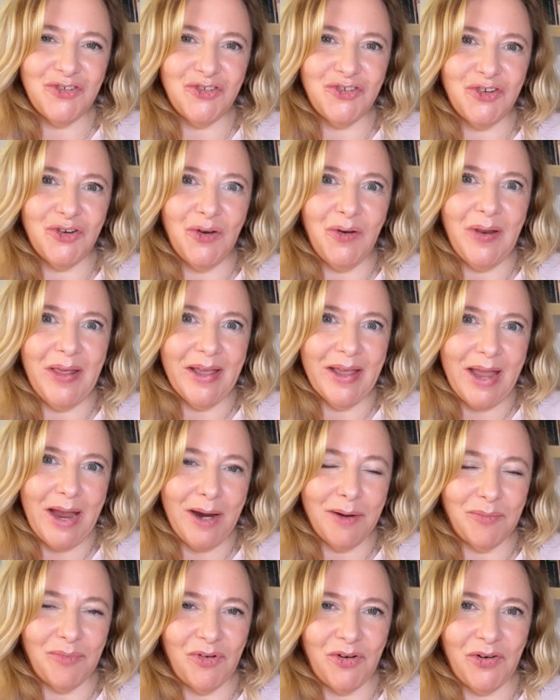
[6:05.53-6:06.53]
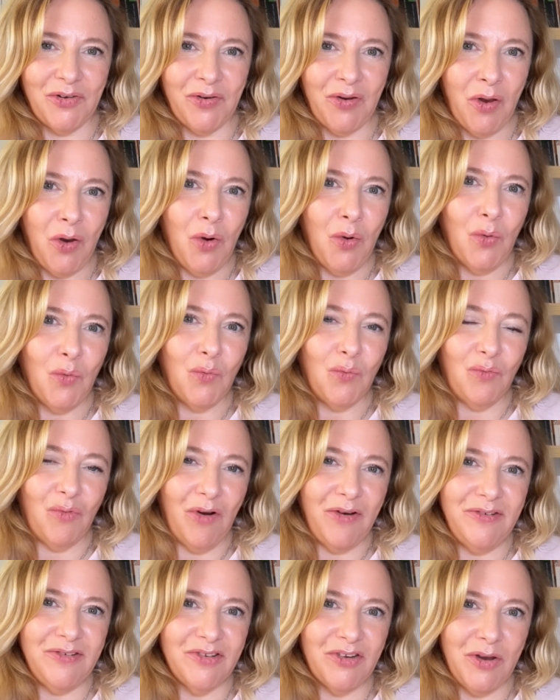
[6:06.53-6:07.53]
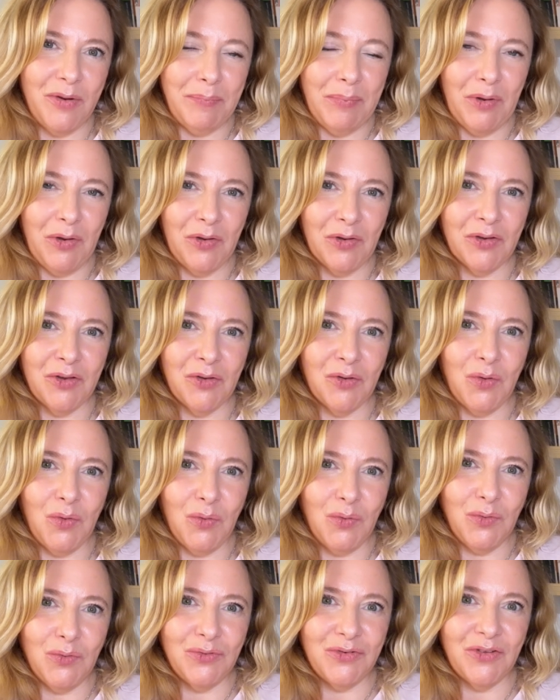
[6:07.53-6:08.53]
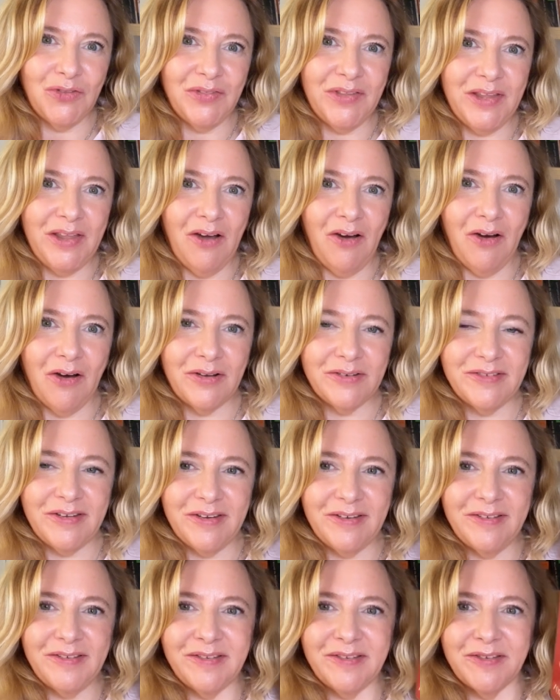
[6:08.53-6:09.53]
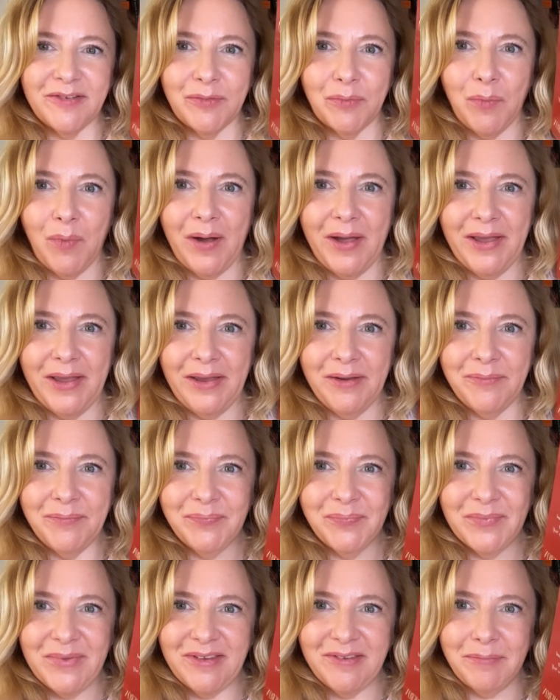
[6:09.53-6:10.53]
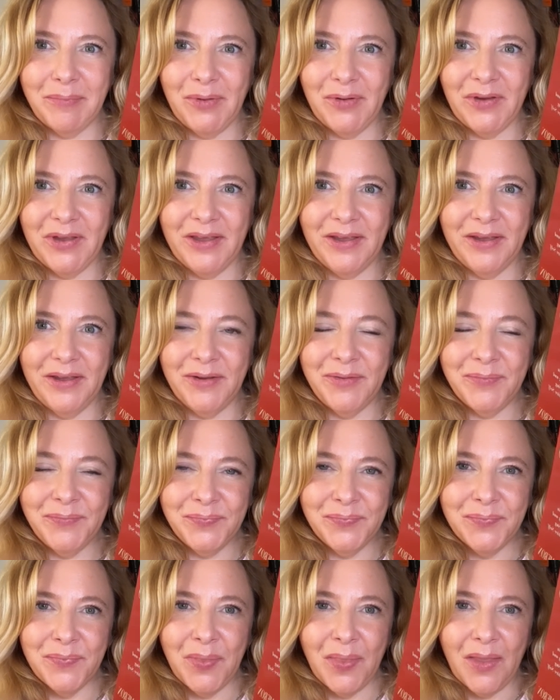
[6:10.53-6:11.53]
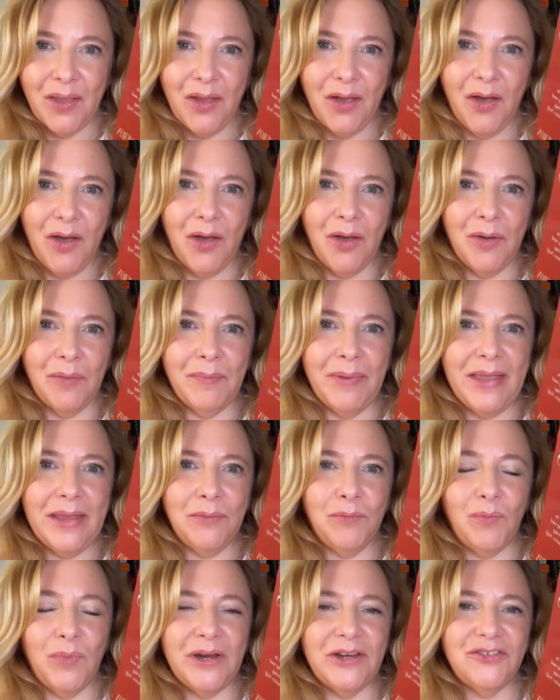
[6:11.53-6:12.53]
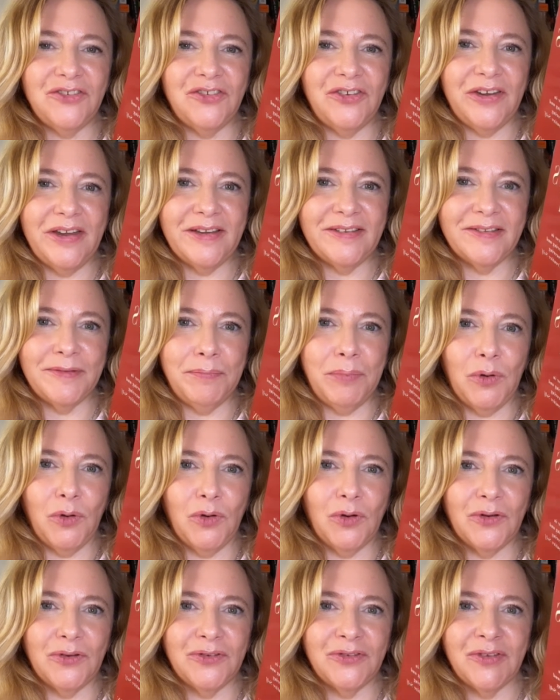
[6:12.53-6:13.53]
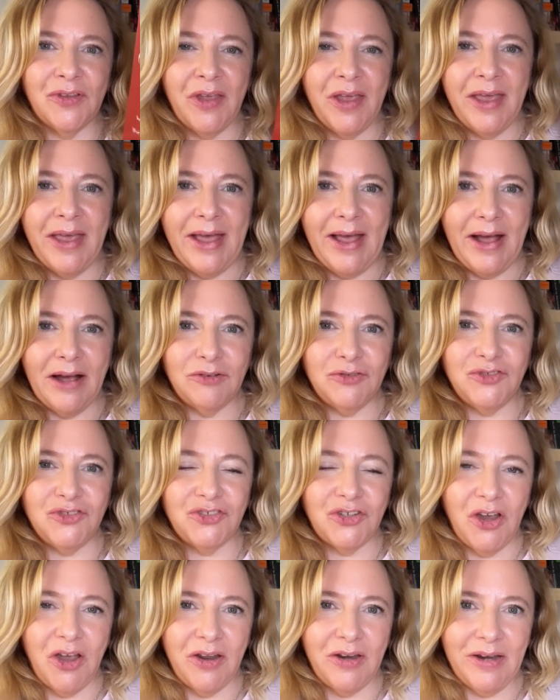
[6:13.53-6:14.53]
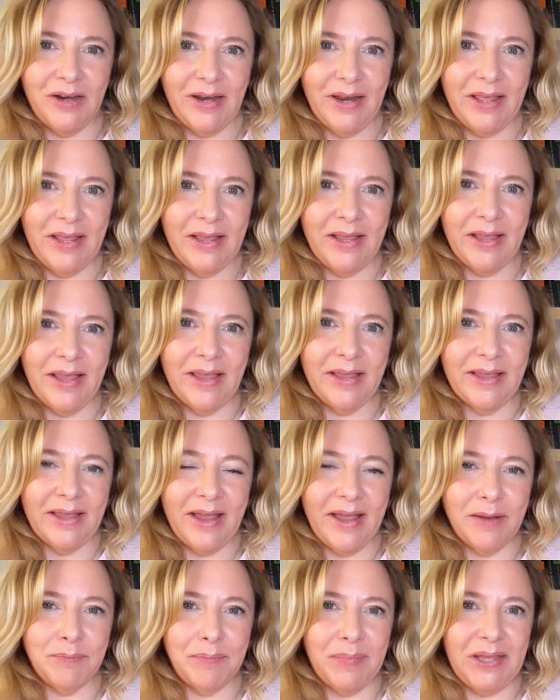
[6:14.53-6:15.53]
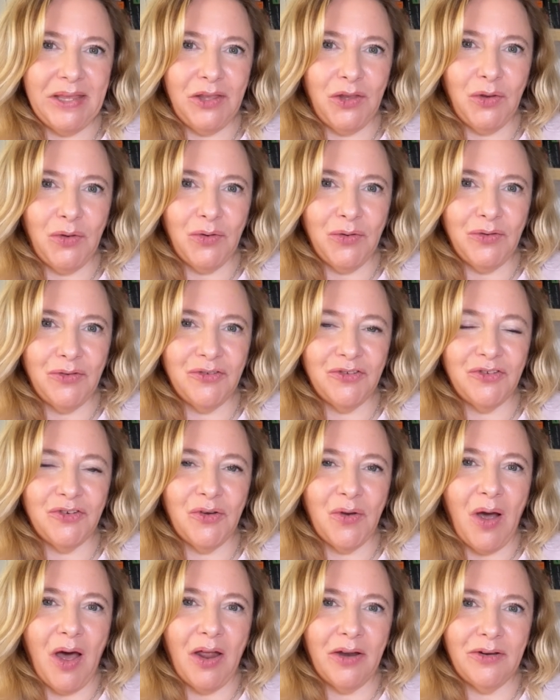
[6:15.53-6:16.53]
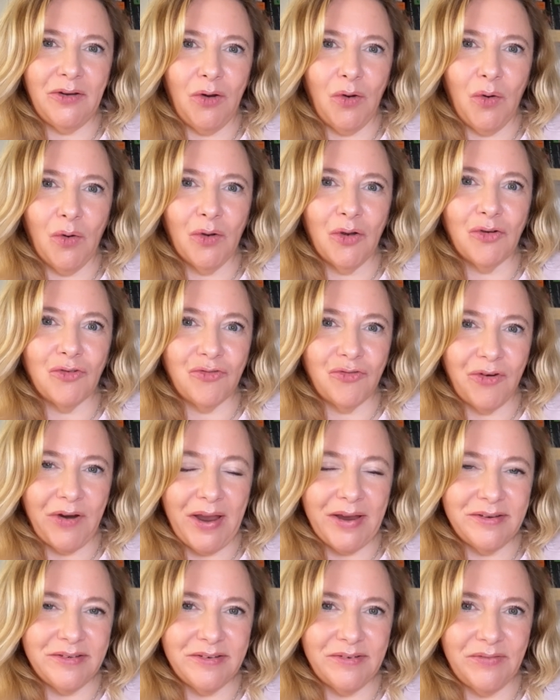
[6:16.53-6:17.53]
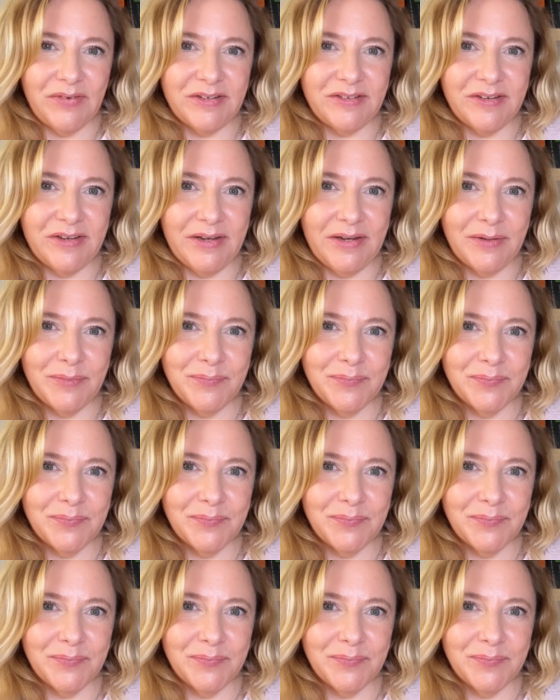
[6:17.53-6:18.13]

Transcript: Julia Cameron wrote a book called The Artist's Way, this book here, in which she explores how journaling can be used to unlock creativity.